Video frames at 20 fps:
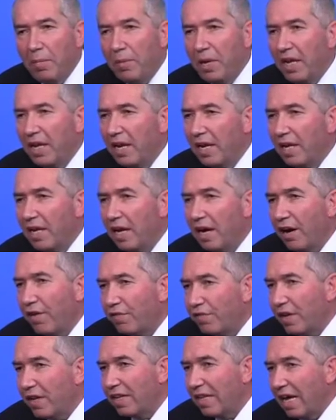Immediately
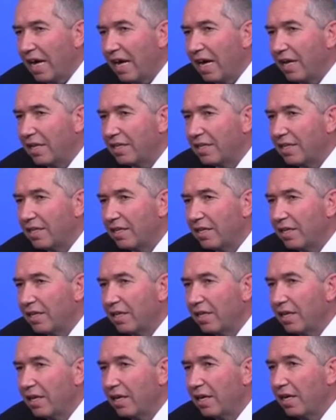after that,
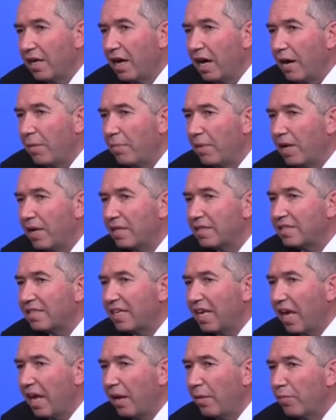the ambulance
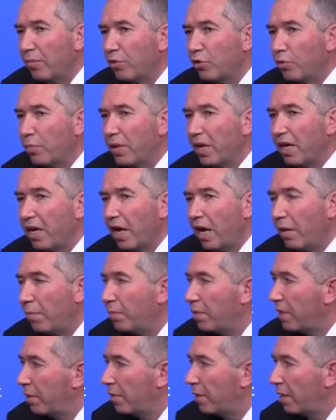came to pick
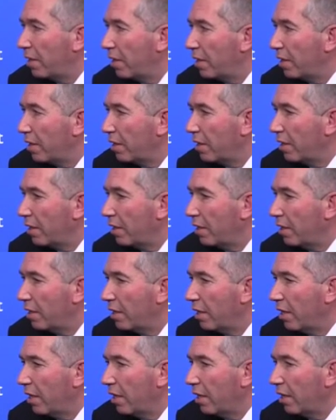up the
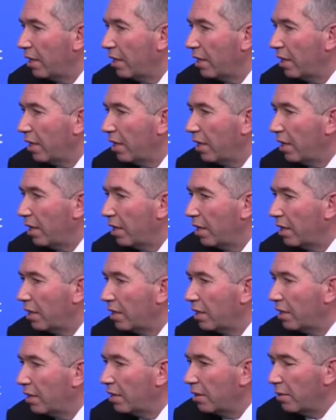the,
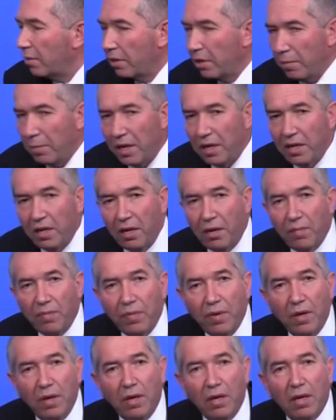the body,
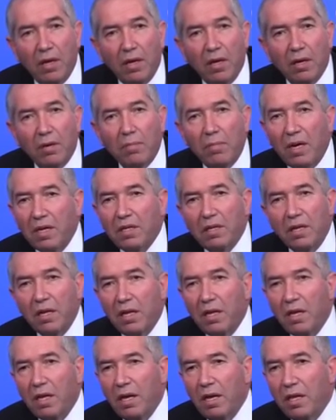but
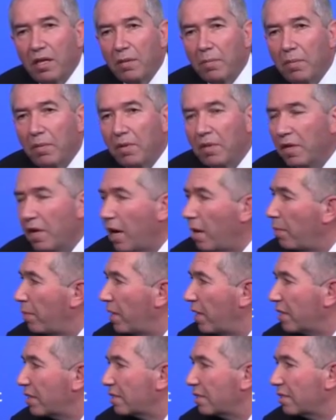the, the
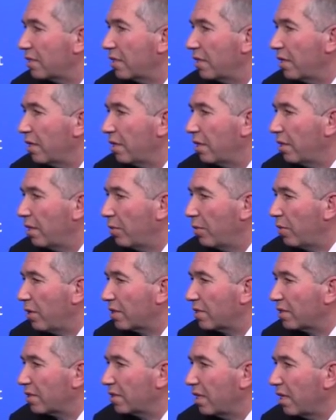ambulance
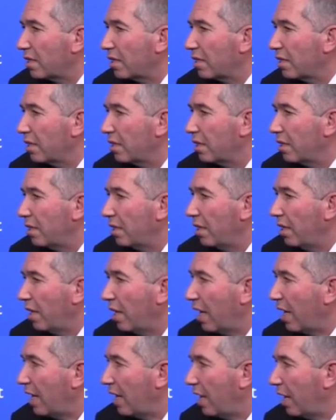was not
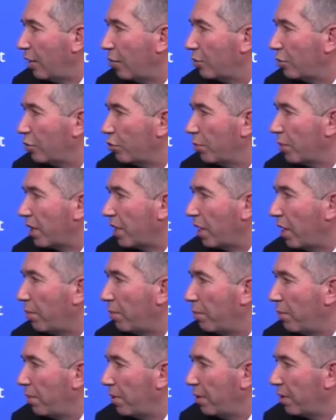allowed to pick
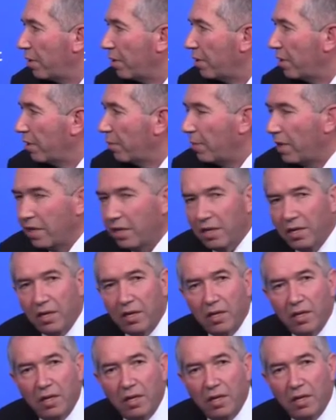up the body.